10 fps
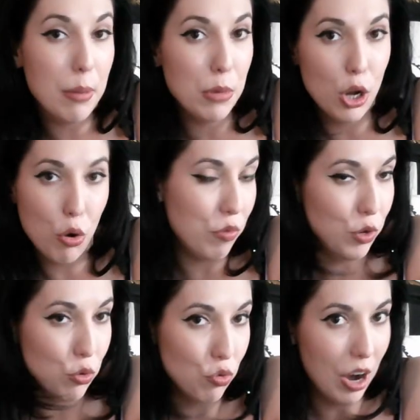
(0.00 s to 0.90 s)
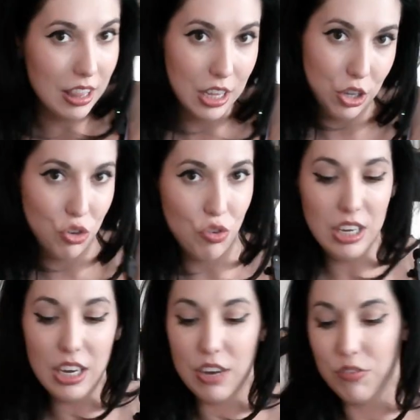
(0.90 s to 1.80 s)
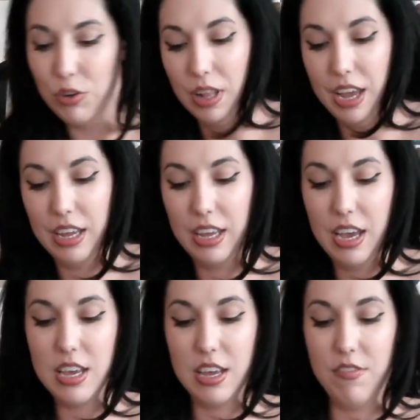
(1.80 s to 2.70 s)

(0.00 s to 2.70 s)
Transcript: Let me know if you try this drink, if you like it,